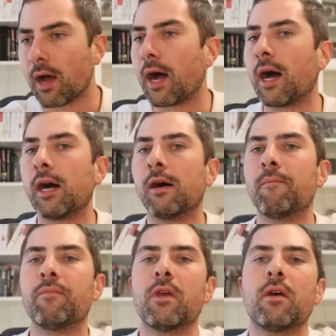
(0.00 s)

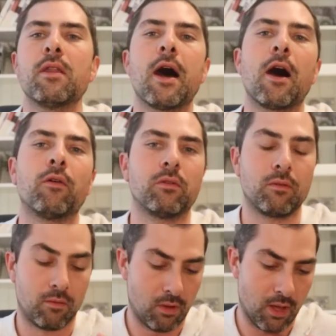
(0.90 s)
Um, now,
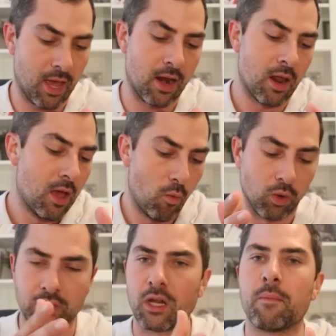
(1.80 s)
again,
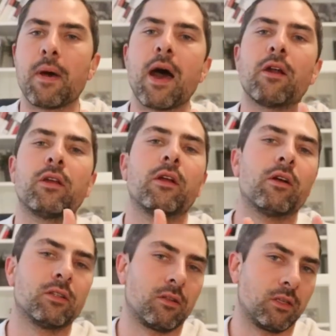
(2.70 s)
what's going to matter
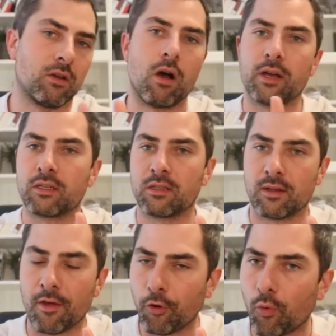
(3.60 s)
here is, is August is
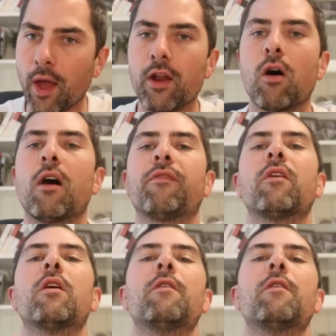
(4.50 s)
another write-off.